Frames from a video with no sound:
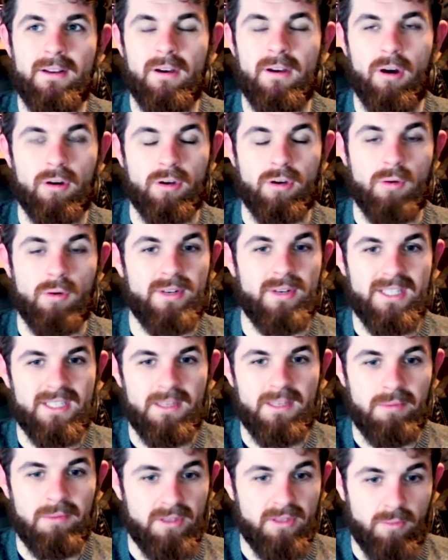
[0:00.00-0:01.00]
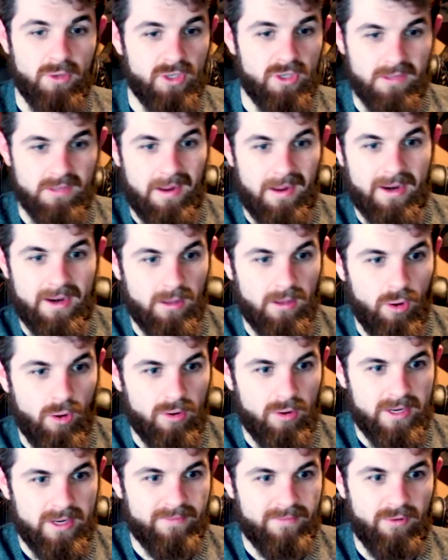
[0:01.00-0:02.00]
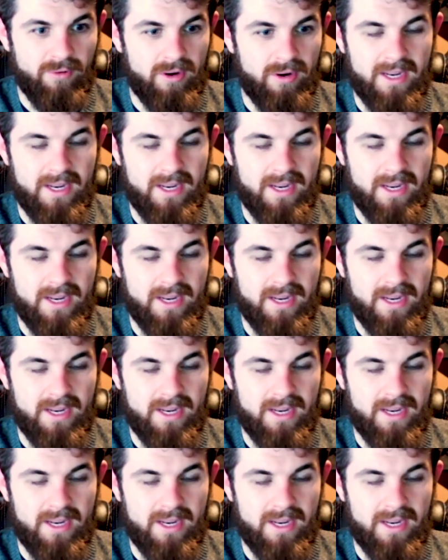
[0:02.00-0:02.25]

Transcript: or go on Disney+, watch The Mandalorian for an